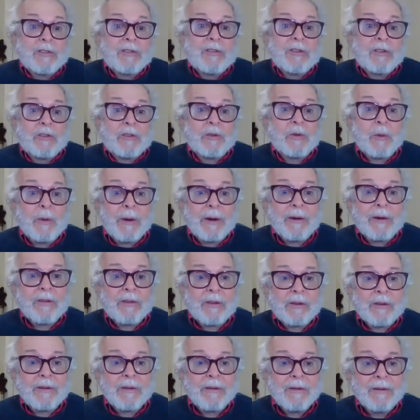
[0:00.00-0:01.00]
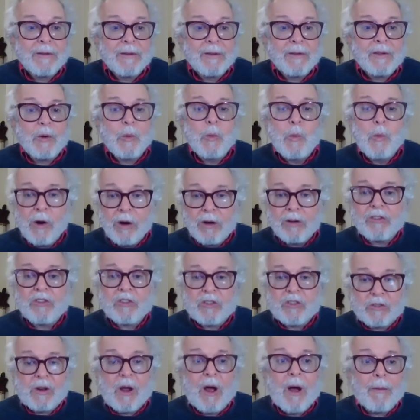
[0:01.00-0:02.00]
situation. The world
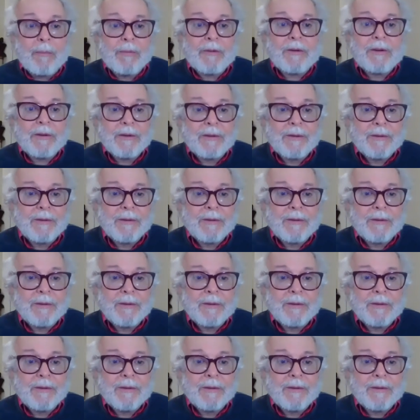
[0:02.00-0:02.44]
stopped.